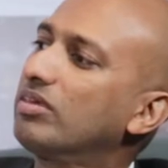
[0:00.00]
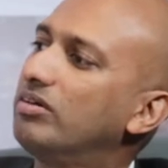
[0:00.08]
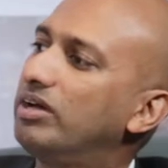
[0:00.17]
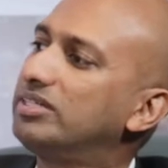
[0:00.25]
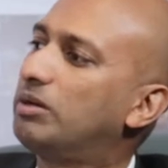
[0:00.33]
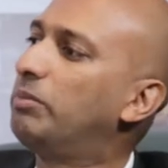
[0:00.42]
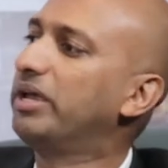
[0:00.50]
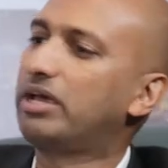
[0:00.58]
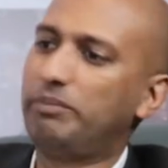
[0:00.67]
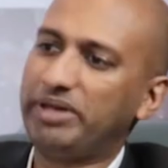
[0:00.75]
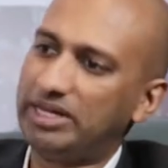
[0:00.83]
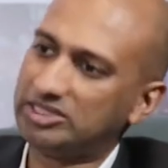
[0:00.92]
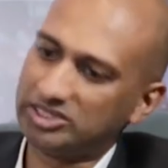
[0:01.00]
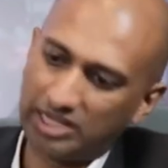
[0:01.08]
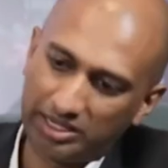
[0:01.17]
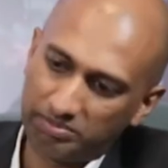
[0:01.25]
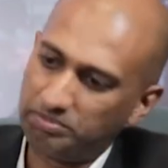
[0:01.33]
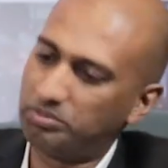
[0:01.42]
right? Somebody coming and
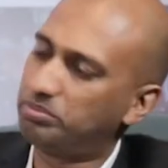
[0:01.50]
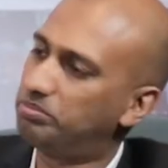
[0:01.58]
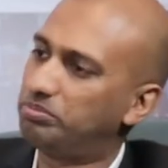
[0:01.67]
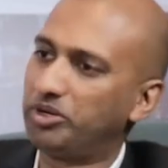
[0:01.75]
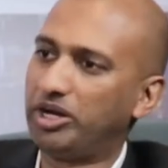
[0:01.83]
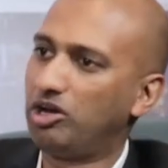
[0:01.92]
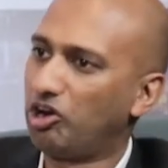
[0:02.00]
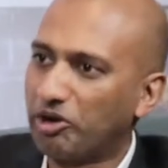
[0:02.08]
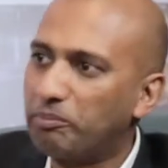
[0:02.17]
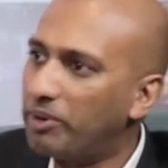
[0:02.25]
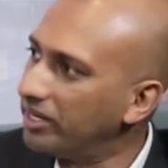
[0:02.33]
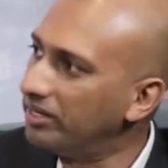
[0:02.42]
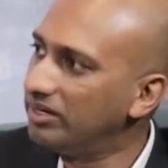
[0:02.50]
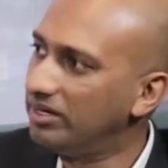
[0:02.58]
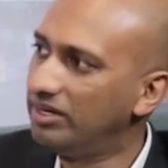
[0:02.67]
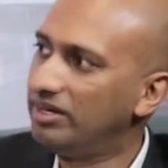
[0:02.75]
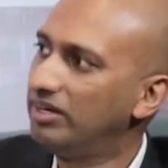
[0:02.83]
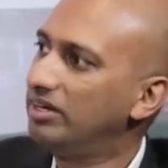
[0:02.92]
start putting a lot of money
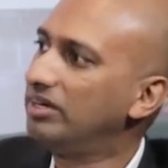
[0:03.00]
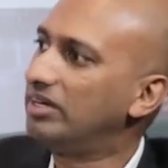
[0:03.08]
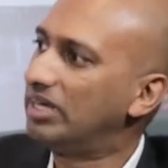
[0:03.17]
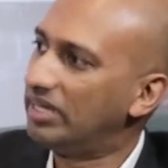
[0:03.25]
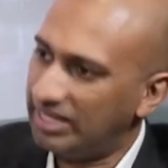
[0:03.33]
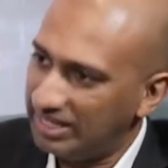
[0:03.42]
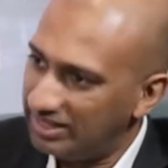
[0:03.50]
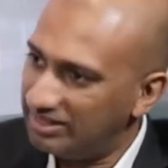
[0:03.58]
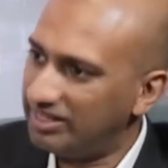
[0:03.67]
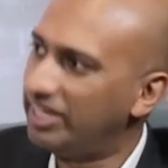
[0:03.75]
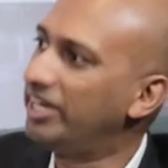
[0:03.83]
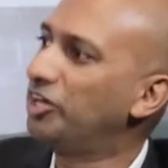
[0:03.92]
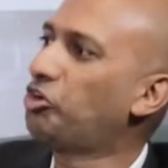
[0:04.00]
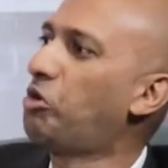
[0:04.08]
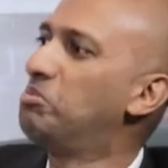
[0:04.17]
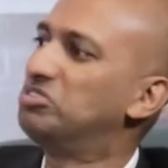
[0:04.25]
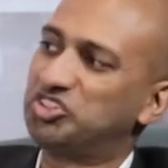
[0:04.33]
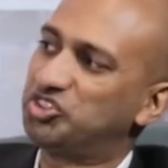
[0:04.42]
in
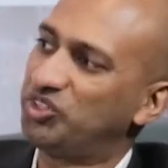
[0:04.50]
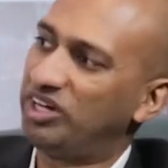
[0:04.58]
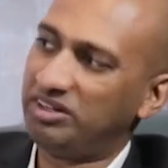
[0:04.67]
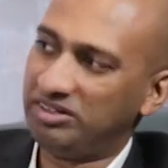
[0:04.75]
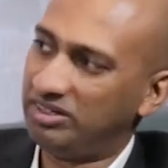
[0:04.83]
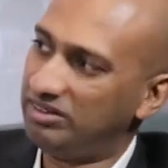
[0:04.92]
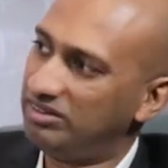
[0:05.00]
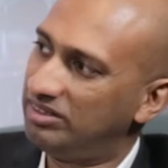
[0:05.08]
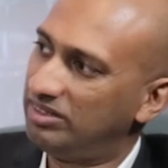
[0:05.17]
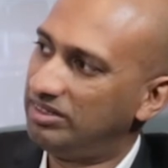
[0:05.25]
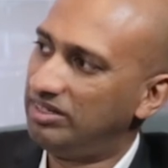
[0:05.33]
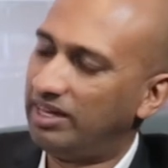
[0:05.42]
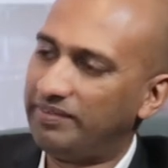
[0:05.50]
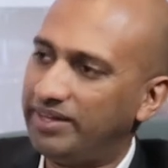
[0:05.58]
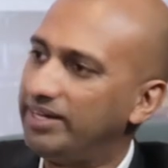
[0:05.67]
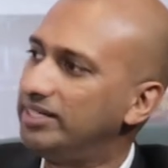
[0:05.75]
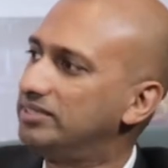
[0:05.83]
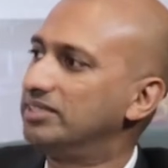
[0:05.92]
e-commerce in Sri Lanka and
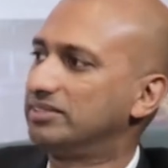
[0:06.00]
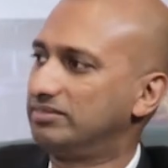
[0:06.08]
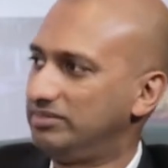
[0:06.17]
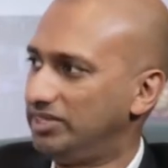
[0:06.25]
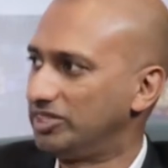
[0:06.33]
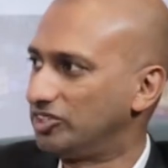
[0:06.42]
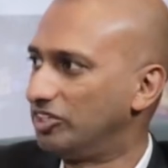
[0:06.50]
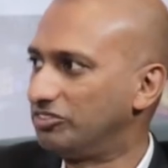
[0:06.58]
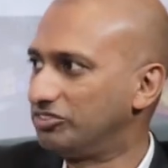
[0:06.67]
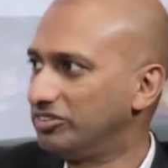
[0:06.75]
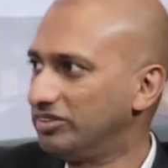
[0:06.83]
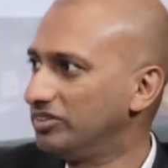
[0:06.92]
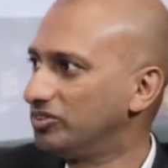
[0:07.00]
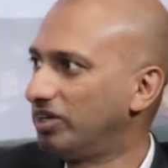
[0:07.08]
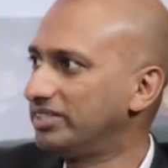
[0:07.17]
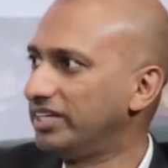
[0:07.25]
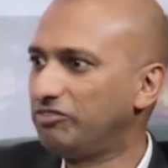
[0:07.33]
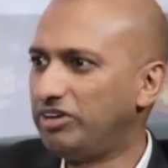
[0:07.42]
then it just takes off. So
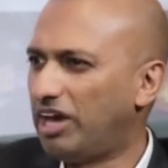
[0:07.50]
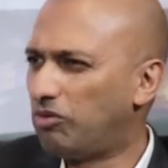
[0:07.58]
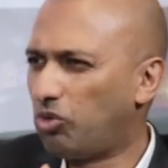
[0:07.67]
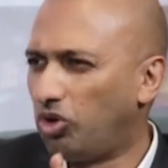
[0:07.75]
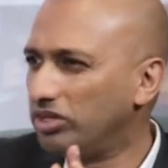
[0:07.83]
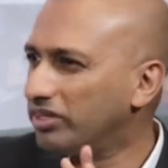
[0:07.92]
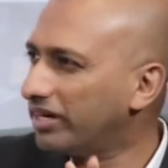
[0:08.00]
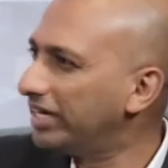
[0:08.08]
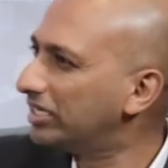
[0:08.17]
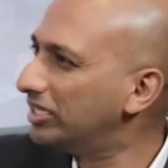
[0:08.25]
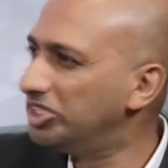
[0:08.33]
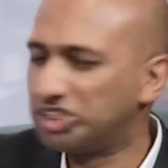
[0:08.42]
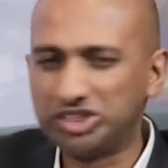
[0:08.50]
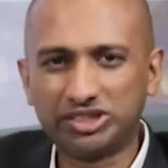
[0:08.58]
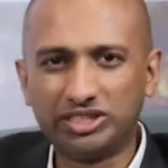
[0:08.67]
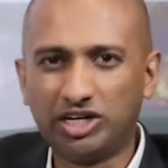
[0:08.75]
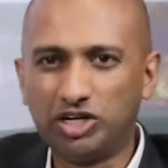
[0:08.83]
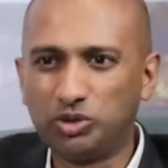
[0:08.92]
I think we have all the right
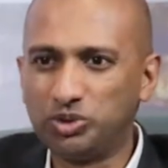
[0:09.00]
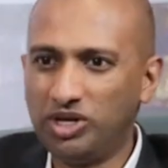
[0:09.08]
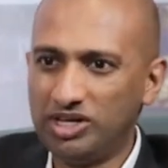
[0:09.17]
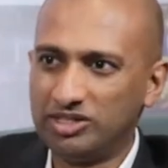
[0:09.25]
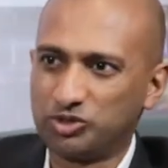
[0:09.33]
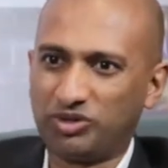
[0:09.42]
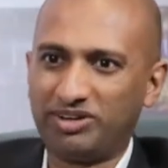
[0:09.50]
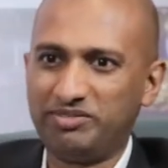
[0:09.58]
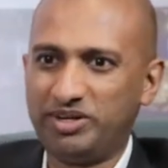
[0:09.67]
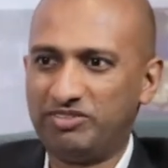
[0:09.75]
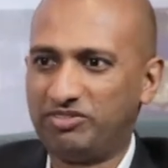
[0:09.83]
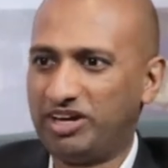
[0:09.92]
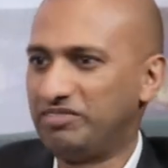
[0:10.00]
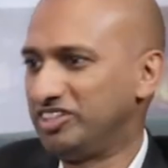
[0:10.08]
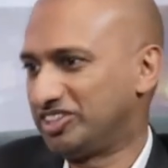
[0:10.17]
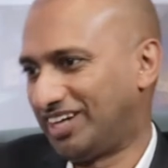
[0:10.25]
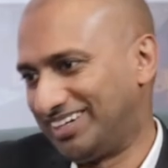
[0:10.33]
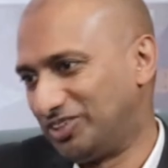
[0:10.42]
conditions now. So I mean, why we
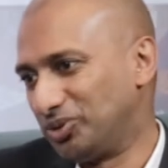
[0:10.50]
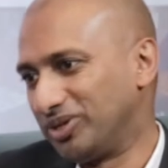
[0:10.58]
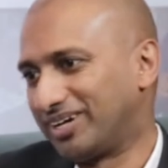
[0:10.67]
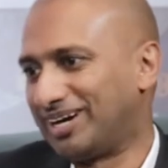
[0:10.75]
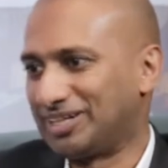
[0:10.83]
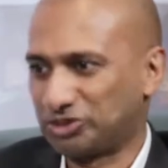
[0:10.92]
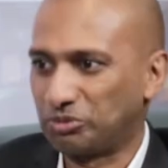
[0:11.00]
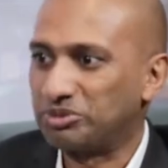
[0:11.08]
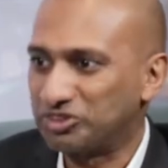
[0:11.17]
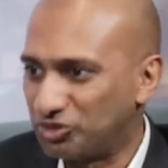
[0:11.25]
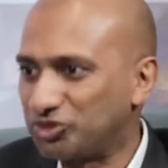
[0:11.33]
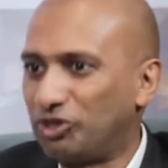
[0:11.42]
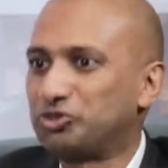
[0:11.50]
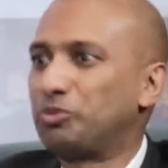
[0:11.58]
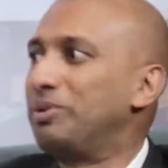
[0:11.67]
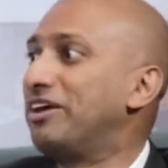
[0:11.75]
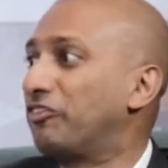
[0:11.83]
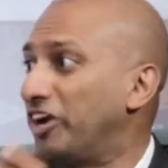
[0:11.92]
started all the grasshoppers was also
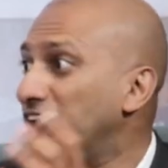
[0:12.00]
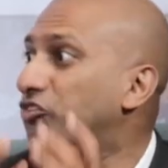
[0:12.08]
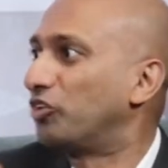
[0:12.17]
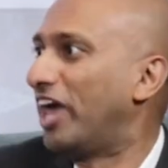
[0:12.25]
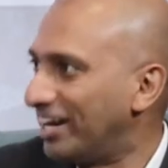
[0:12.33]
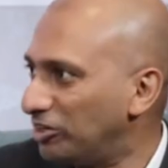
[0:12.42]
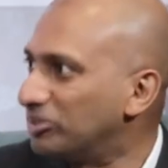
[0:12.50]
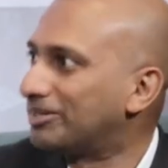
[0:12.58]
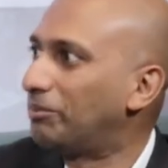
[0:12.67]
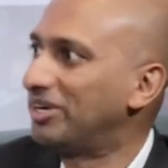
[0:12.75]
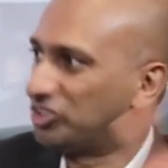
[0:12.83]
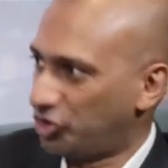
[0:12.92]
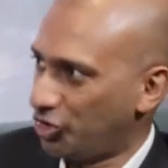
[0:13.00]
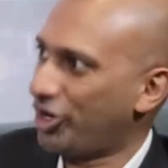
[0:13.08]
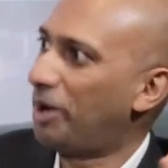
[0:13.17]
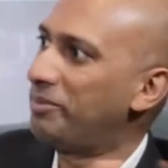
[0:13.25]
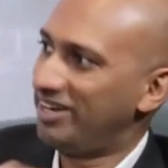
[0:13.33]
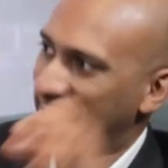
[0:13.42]
being ready for that. You know, somebody's going to
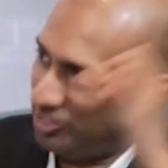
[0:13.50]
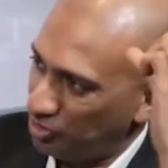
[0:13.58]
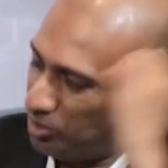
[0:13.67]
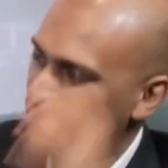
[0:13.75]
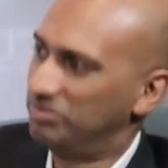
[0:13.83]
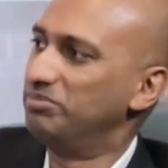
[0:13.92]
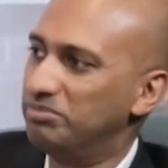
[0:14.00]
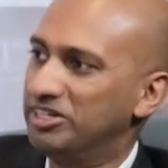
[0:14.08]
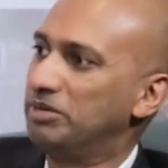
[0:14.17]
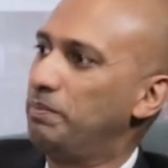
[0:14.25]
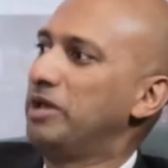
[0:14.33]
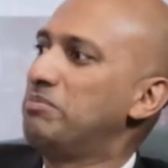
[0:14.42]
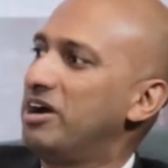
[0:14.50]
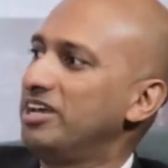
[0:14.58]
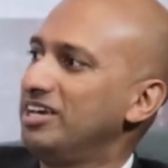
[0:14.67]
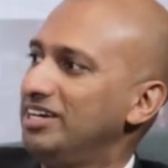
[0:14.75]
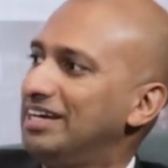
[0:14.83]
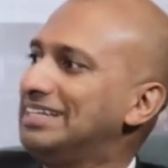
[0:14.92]
come in and, you know, burn big
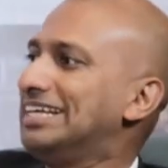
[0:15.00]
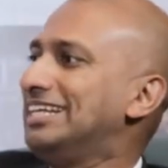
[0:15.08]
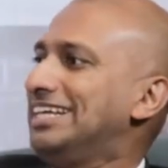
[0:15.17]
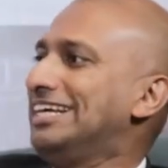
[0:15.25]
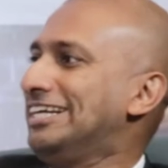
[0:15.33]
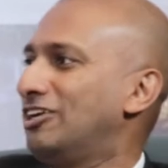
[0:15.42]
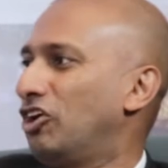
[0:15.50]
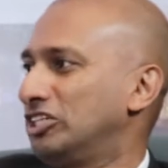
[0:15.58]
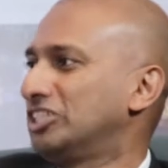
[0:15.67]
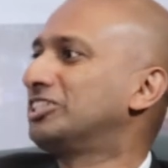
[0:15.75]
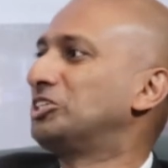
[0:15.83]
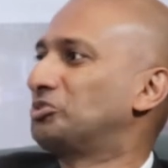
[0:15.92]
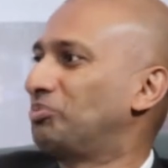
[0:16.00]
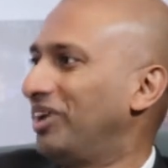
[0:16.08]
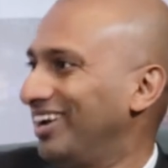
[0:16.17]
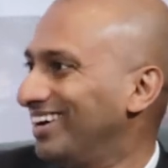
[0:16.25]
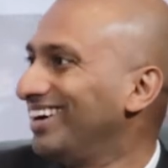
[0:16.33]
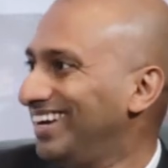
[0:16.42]
money here and then they need a logistics
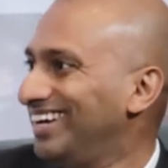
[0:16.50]
player.